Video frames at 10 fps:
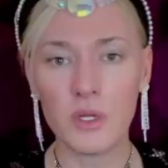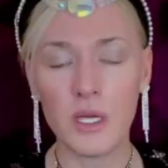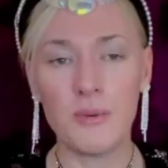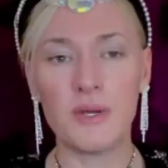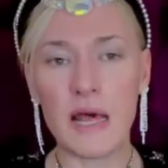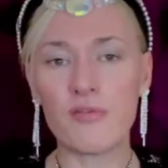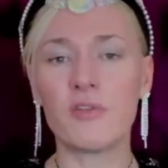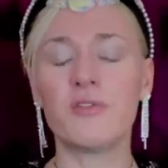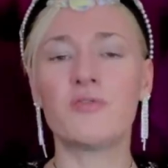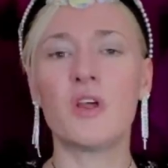It would never
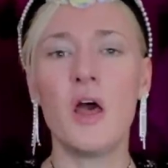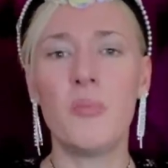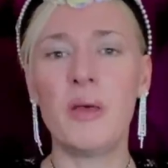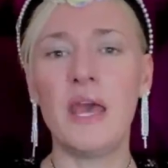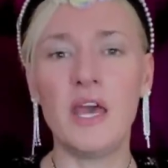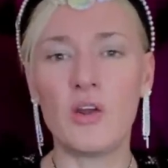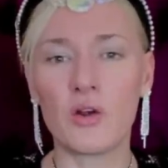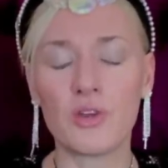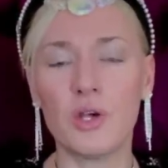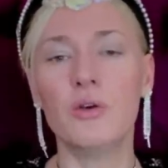have even appeared
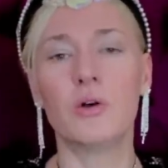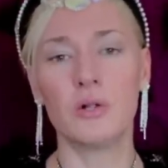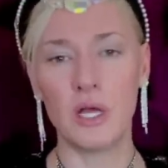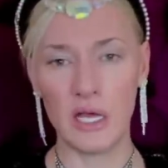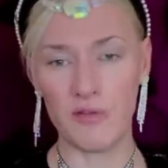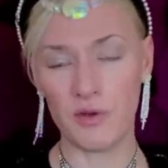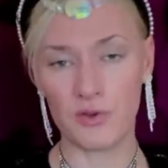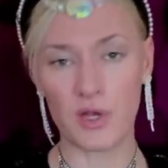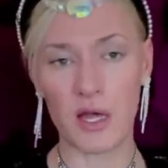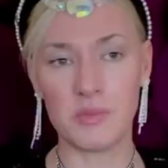on Google if
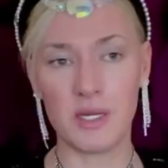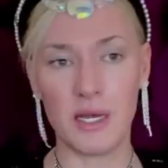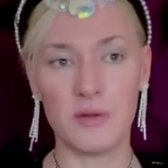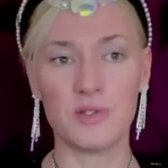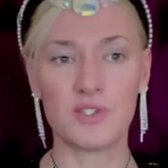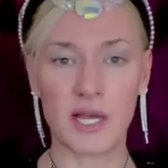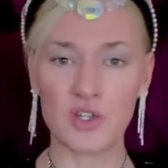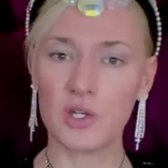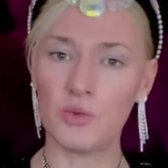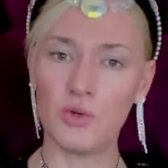you'd typed it in.
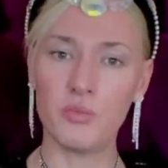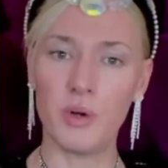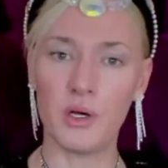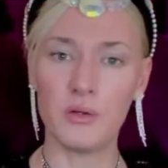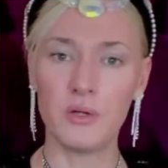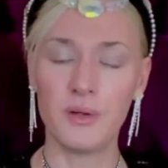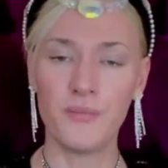Sasha Walpole.